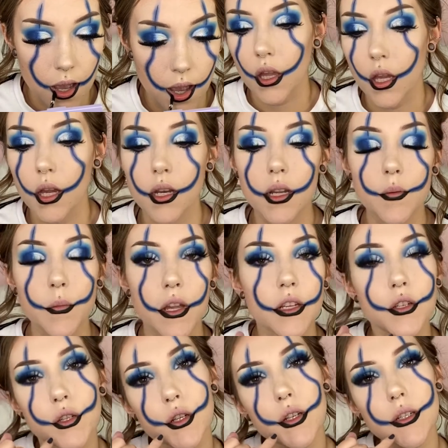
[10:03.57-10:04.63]
And I made
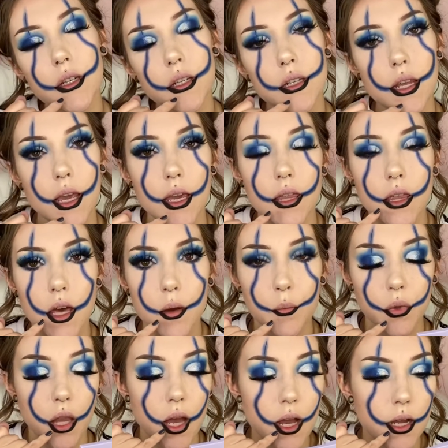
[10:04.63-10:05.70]
sure to take that
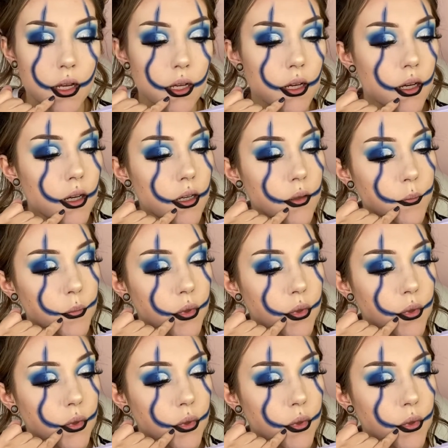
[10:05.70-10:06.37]
black up